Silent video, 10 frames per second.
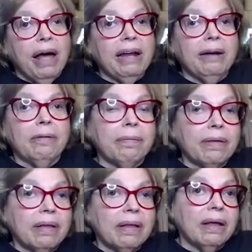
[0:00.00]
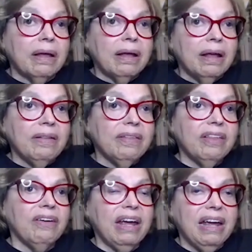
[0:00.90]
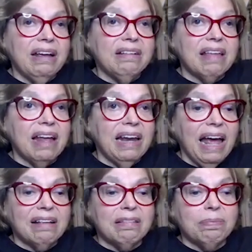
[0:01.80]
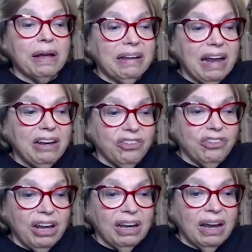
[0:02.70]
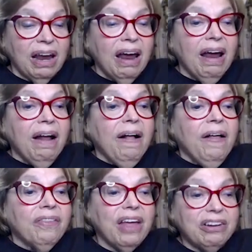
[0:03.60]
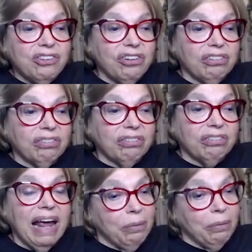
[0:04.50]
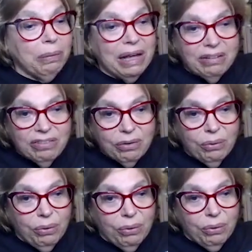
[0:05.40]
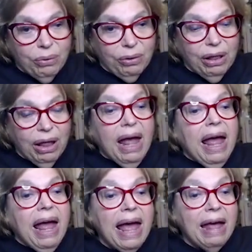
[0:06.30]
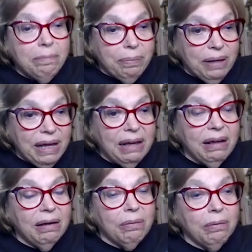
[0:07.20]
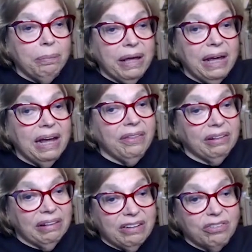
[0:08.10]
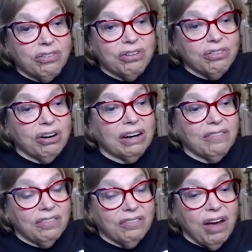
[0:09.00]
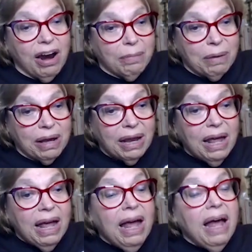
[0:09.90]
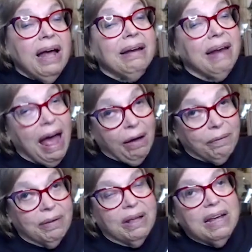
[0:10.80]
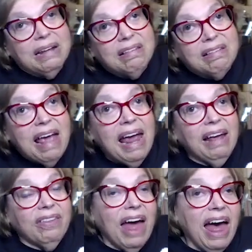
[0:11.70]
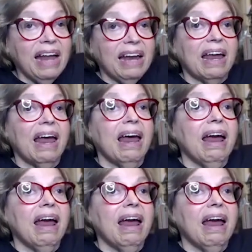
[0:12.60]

But there is an expectation that children A, will be in school, and B, will be in the least restrictive environment. Now, in saying that,